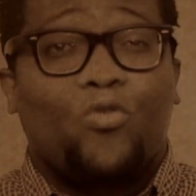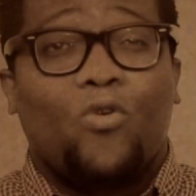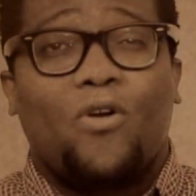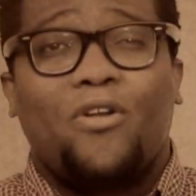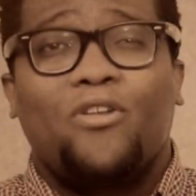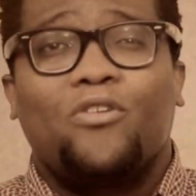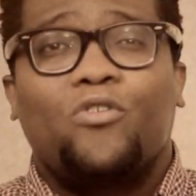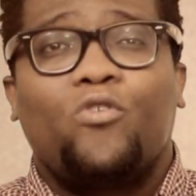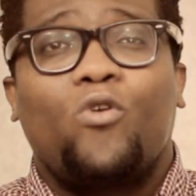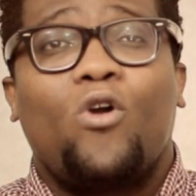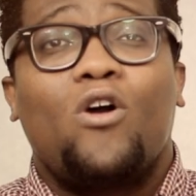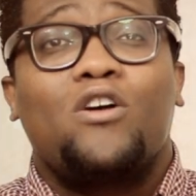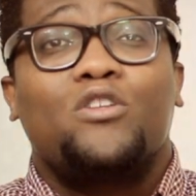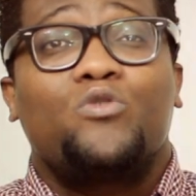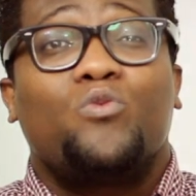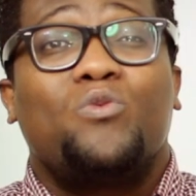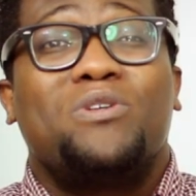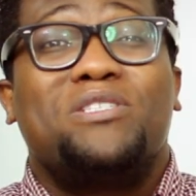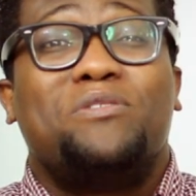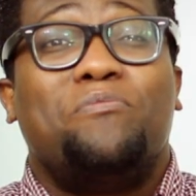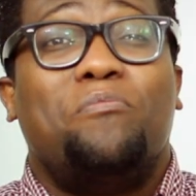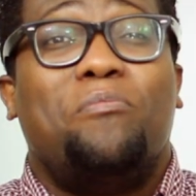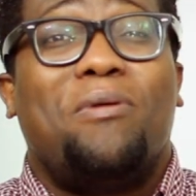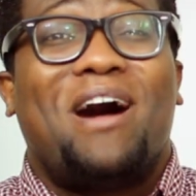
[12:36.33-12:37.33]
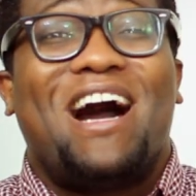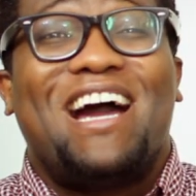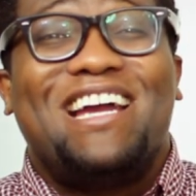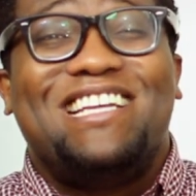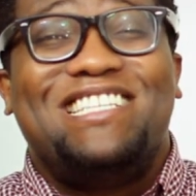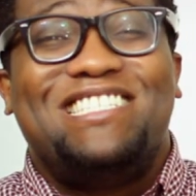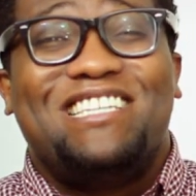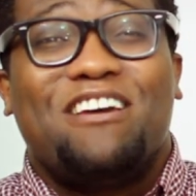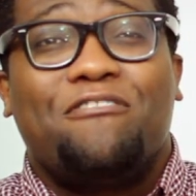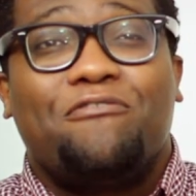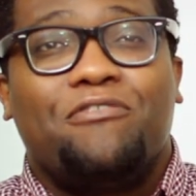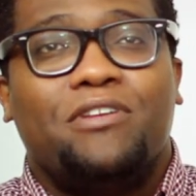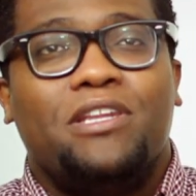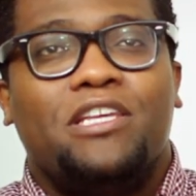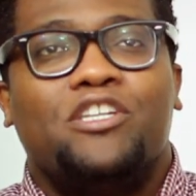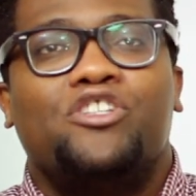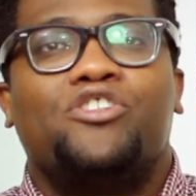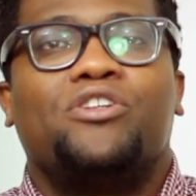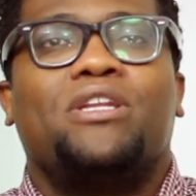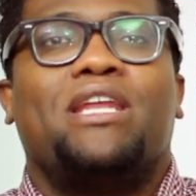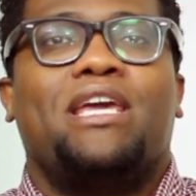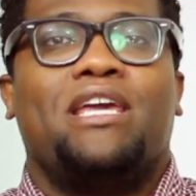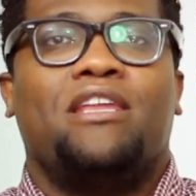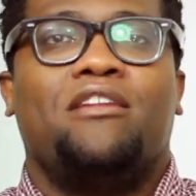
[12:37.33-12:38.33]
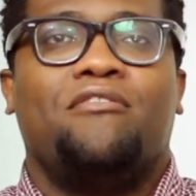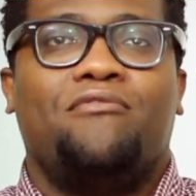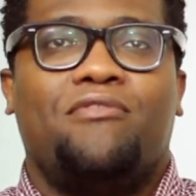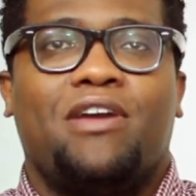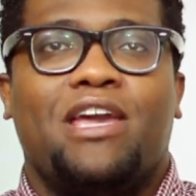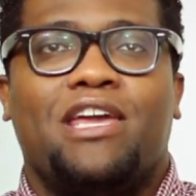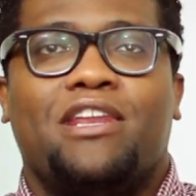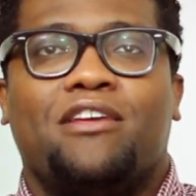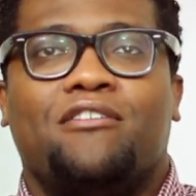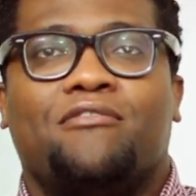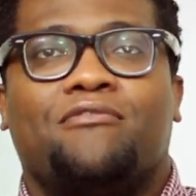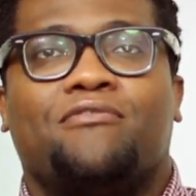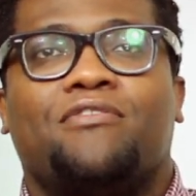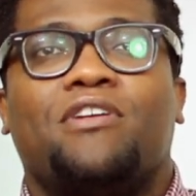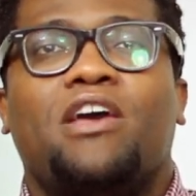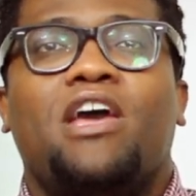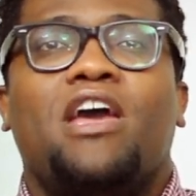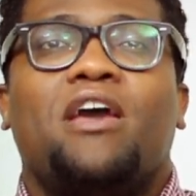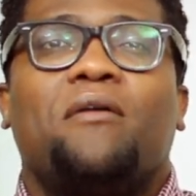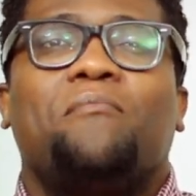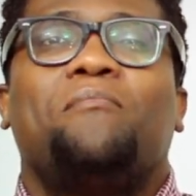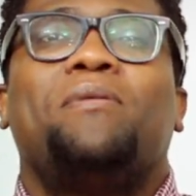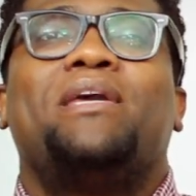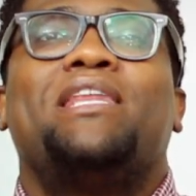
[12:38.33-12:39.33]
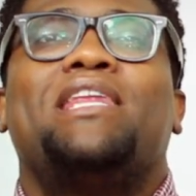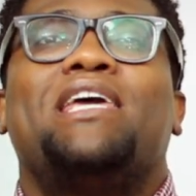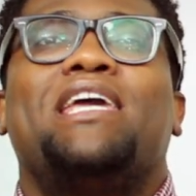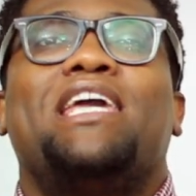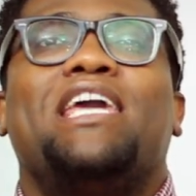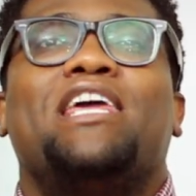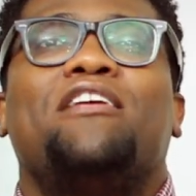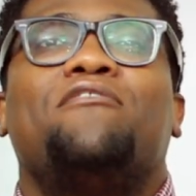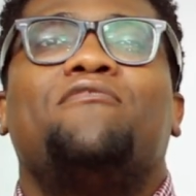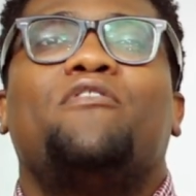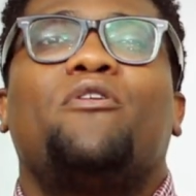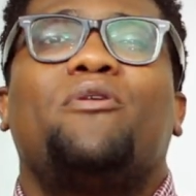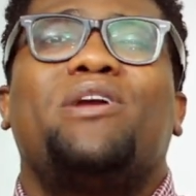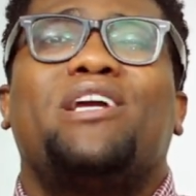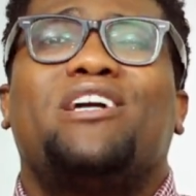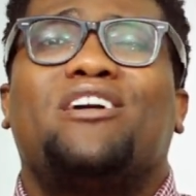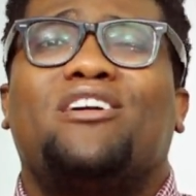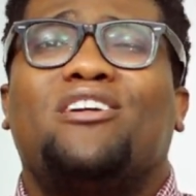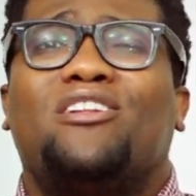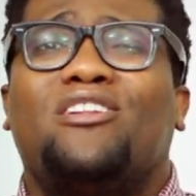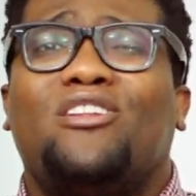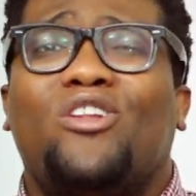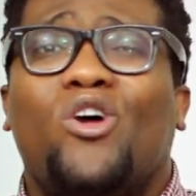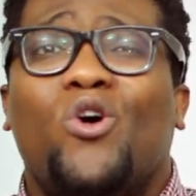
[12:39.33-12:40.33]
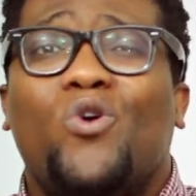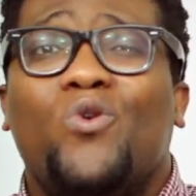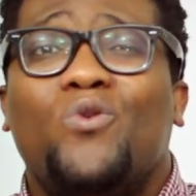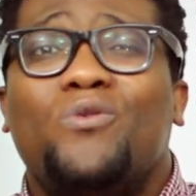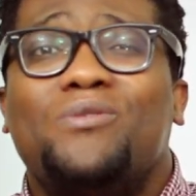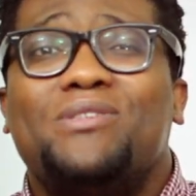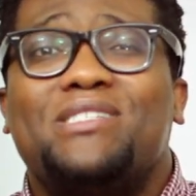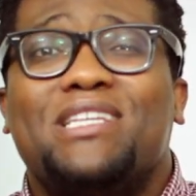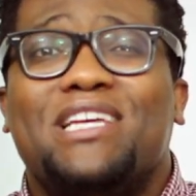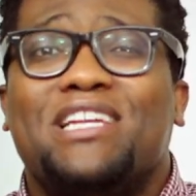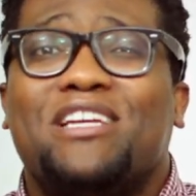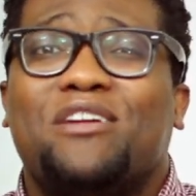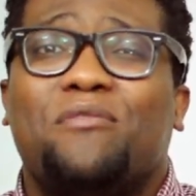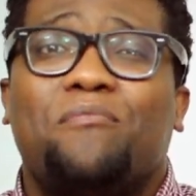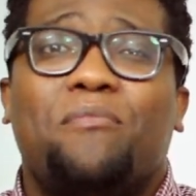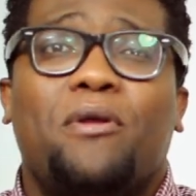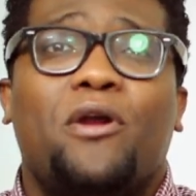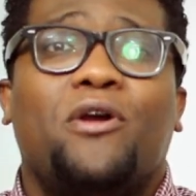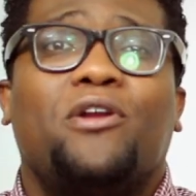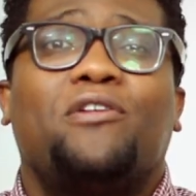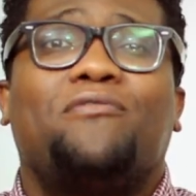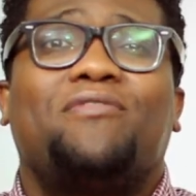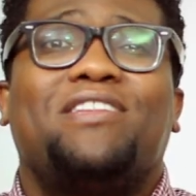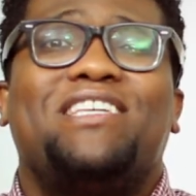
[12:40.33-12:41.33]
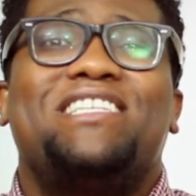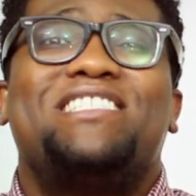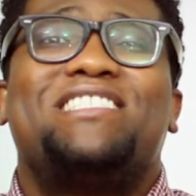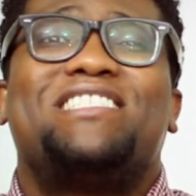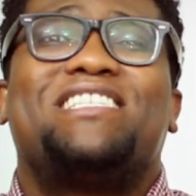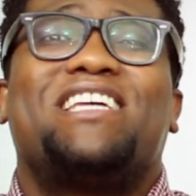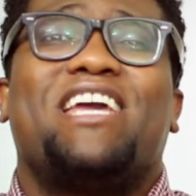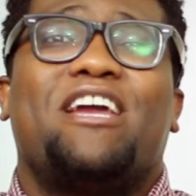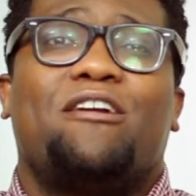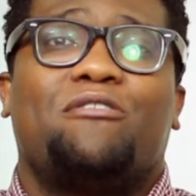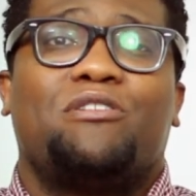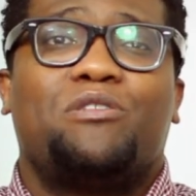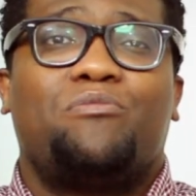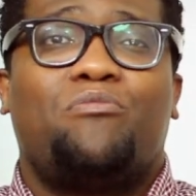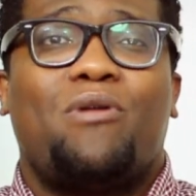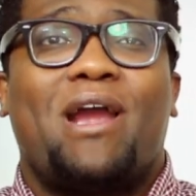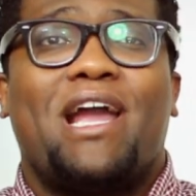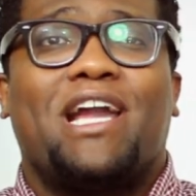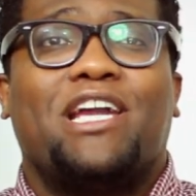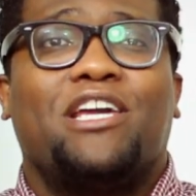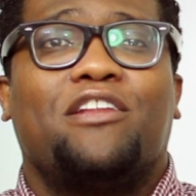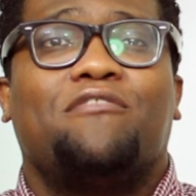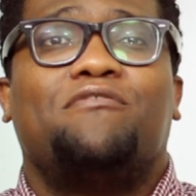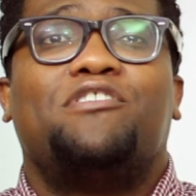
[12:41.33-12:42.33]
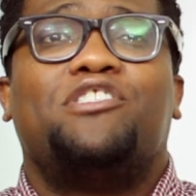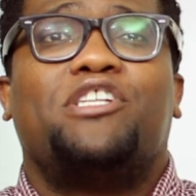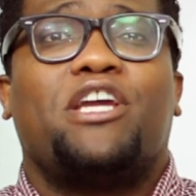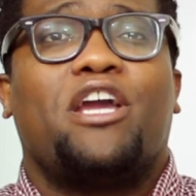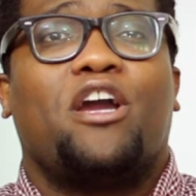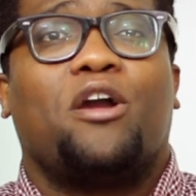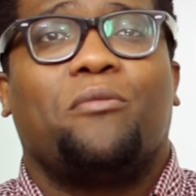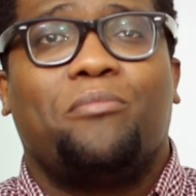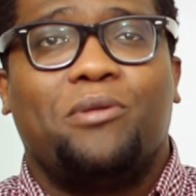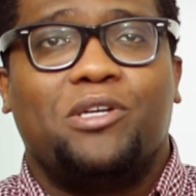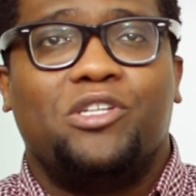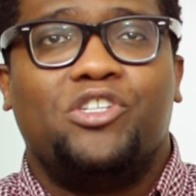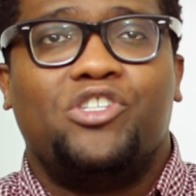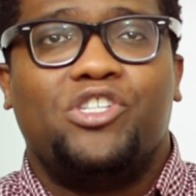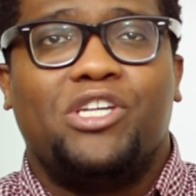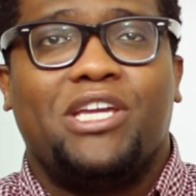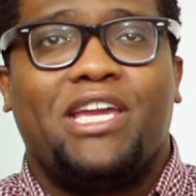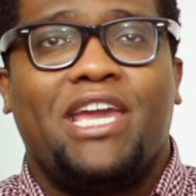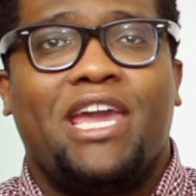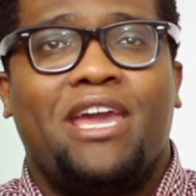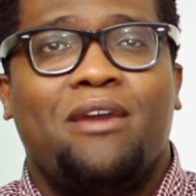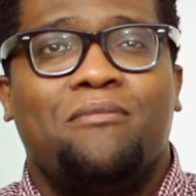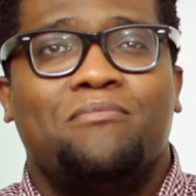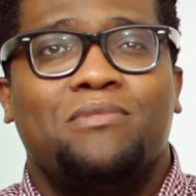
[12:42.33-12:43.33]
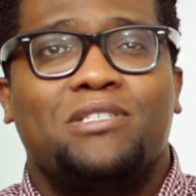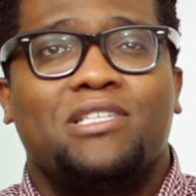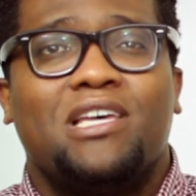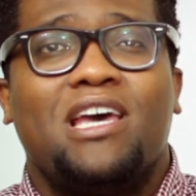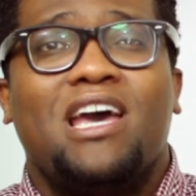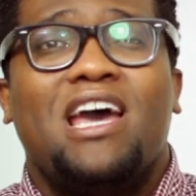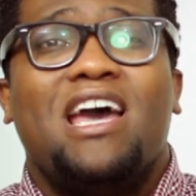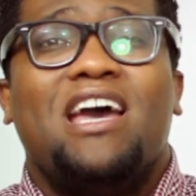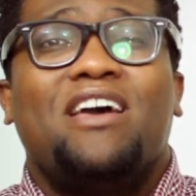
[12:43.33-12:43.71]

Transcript: Chrono Cross was by definition innovative, meaning in a very closed and comparatively scarce bracket of JRPG games,